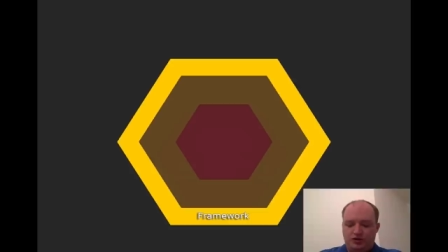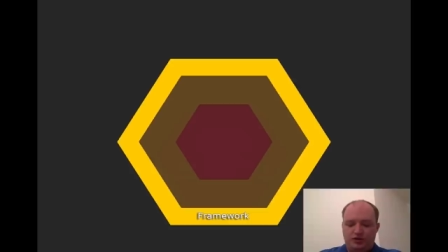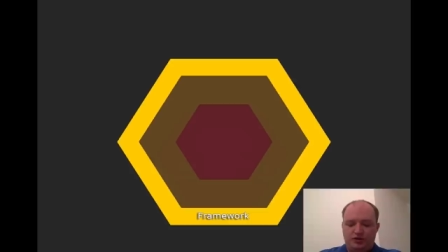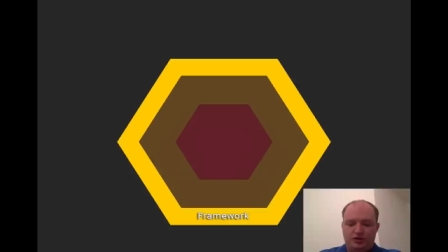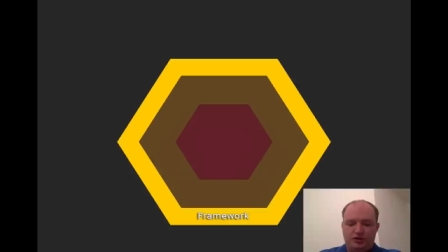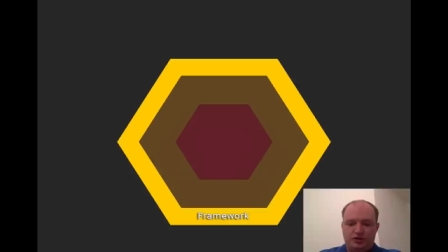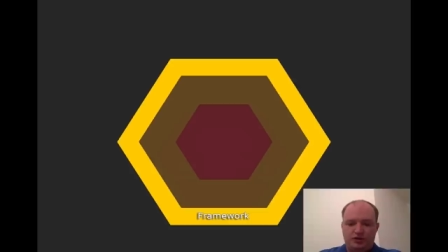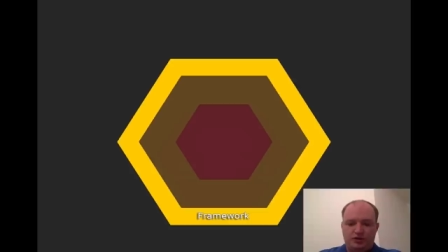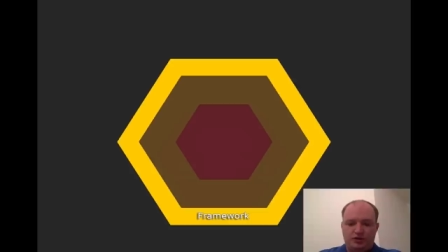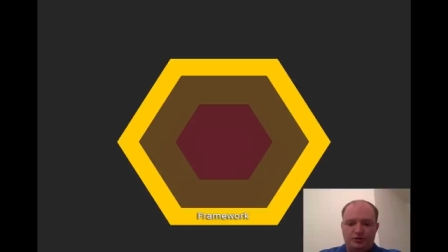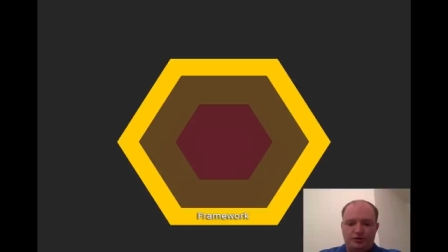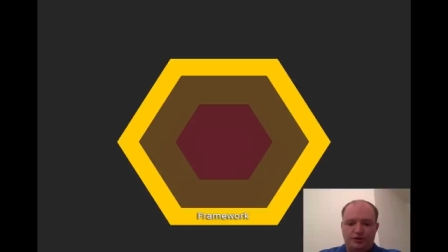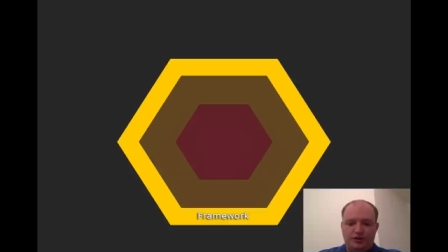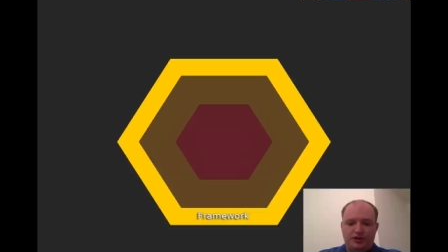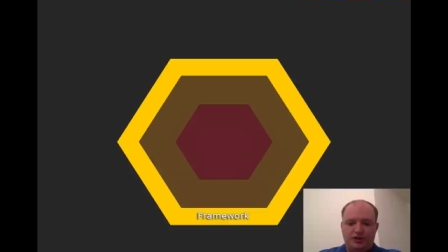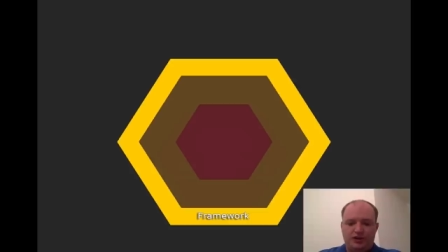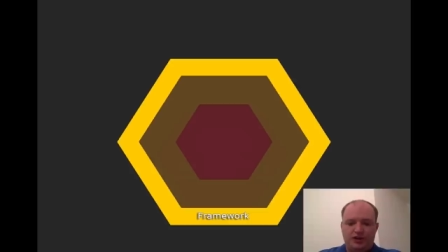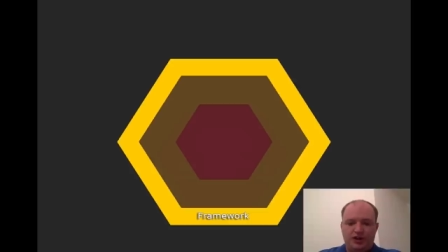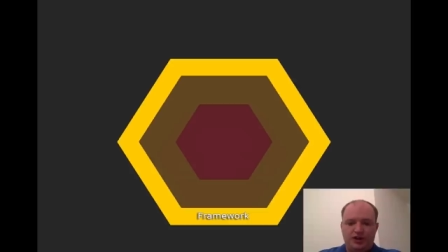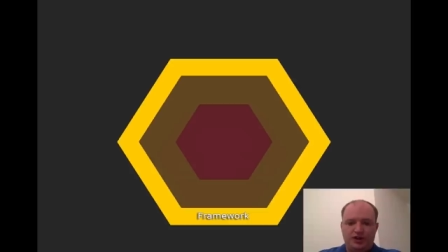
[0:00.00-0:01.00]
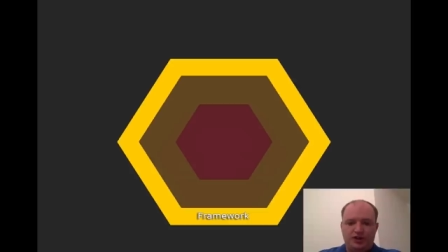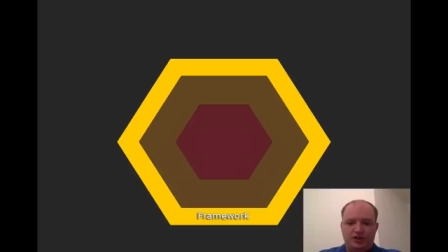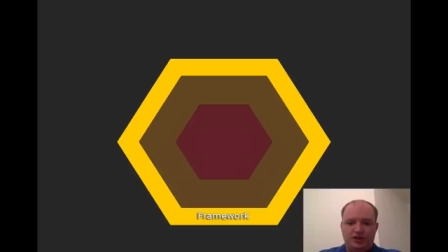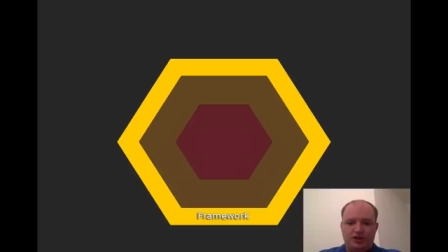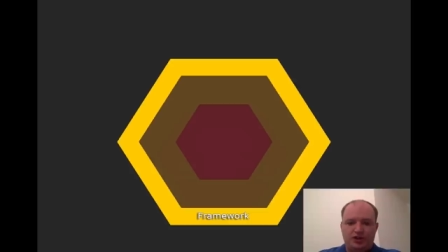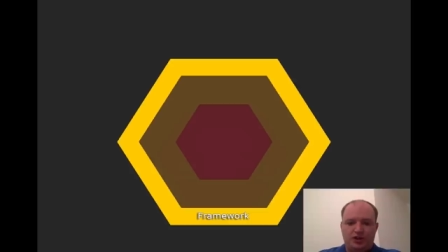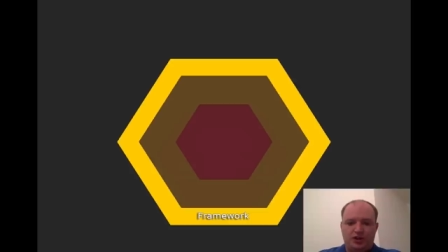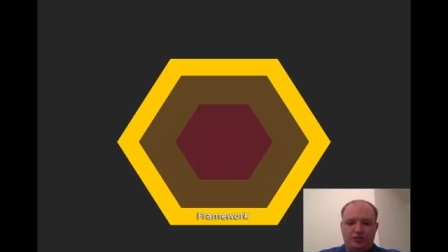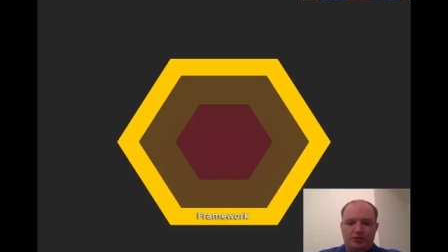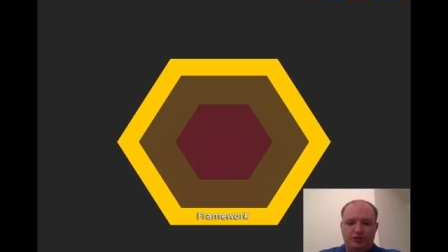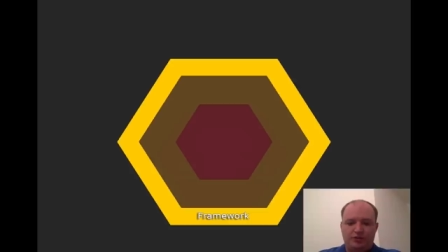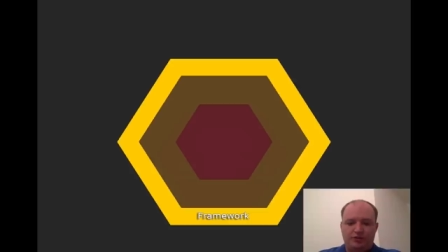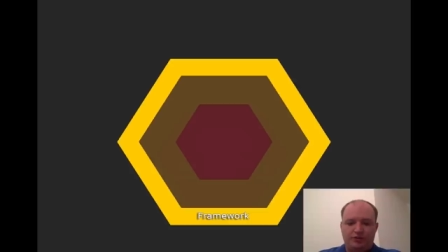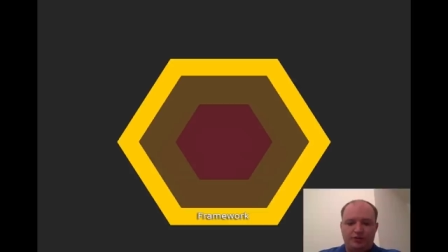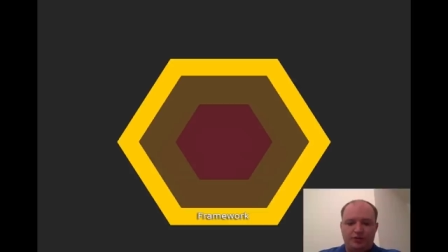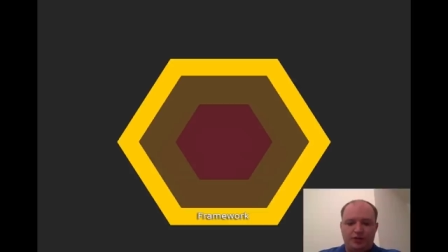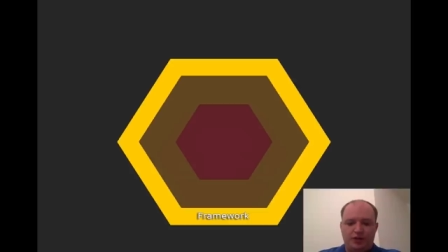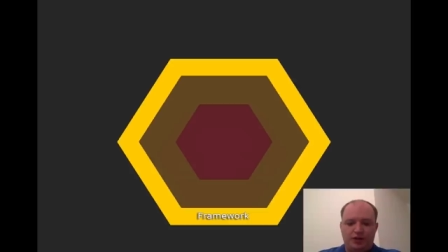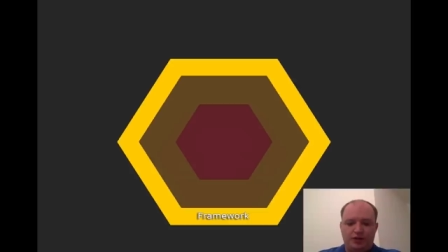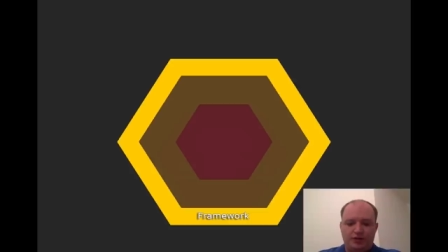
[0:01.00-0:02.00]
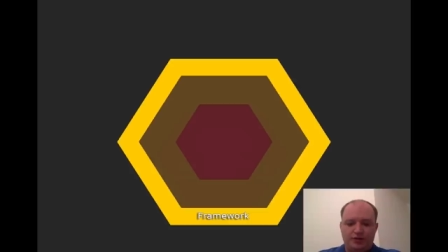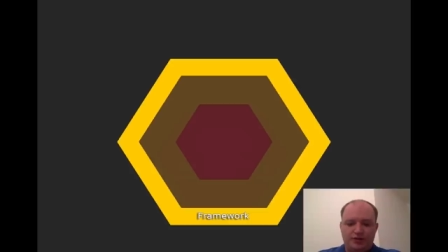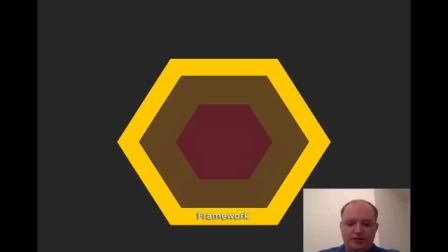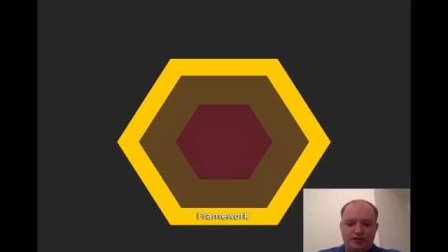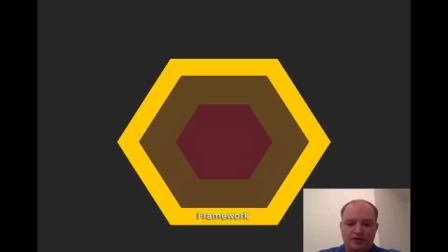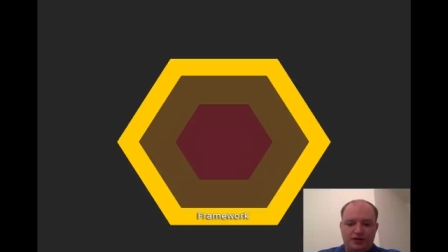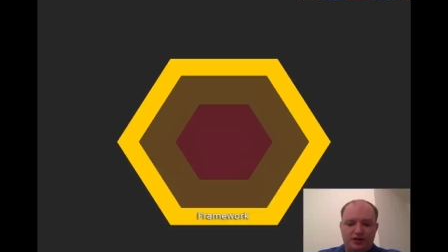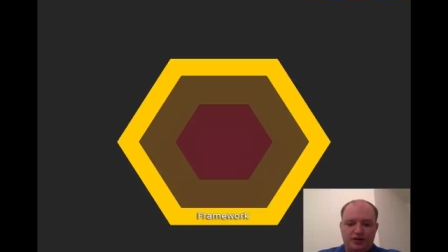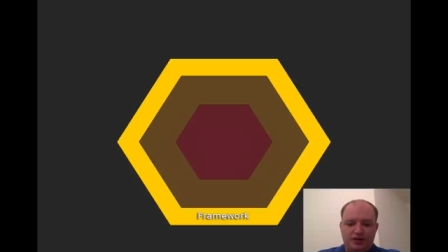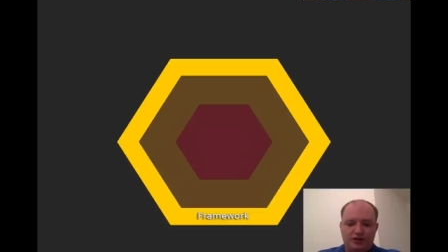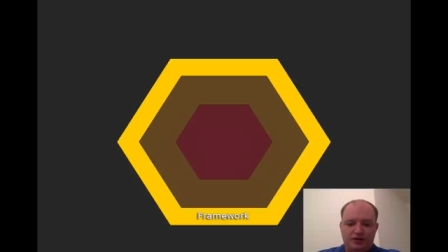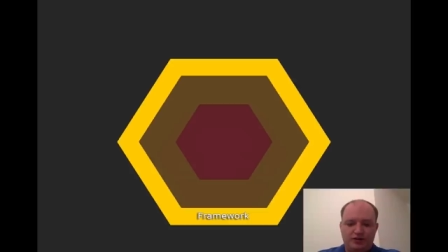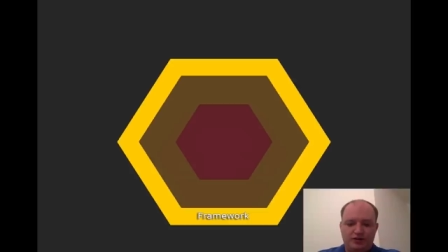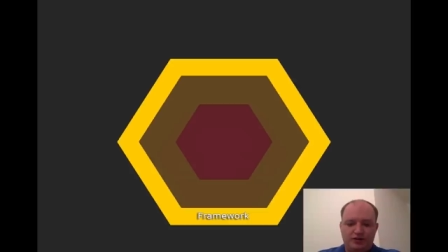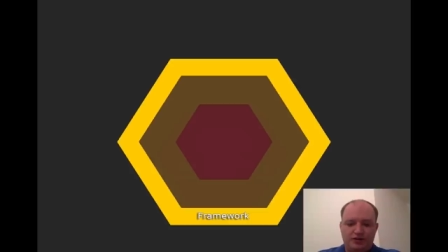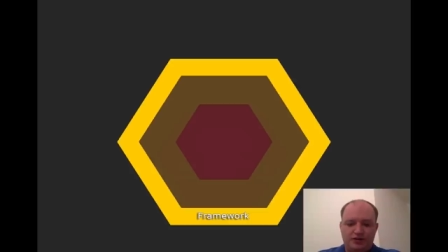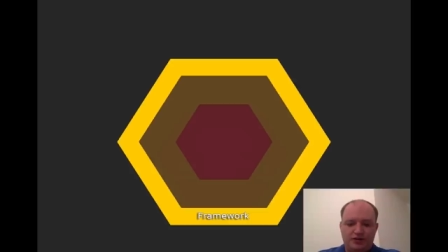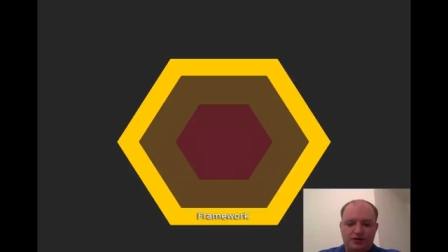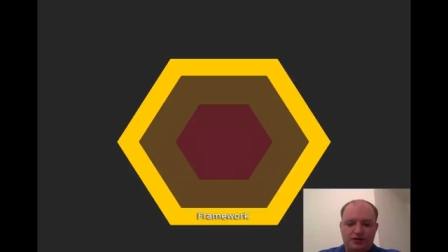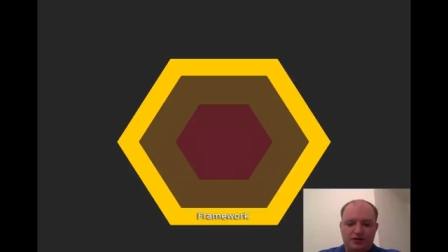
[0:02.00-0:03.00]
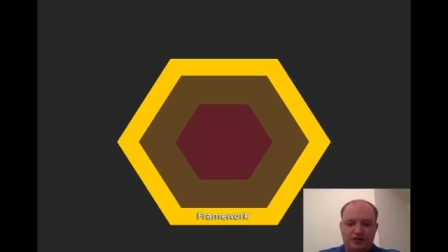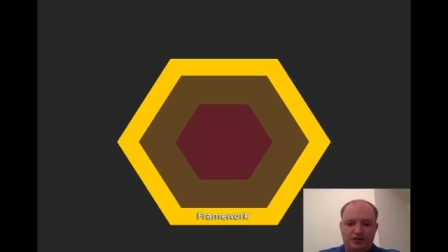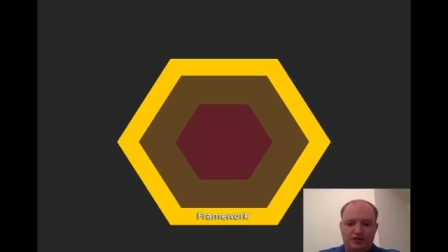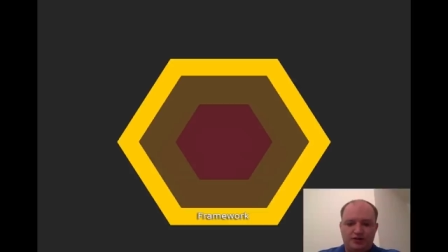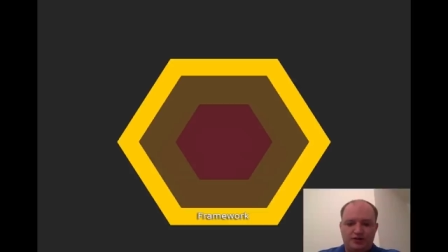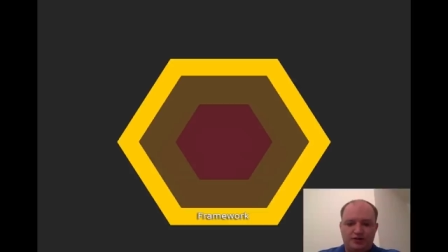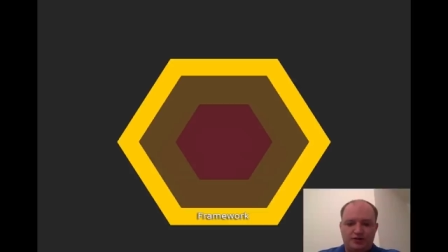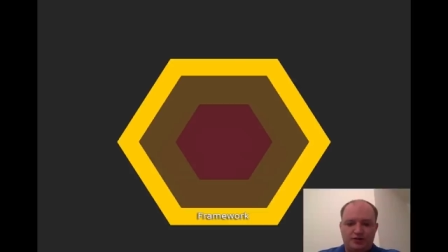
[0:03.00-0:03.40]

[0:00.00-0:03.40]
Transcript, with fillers: the communication coming from outside, as you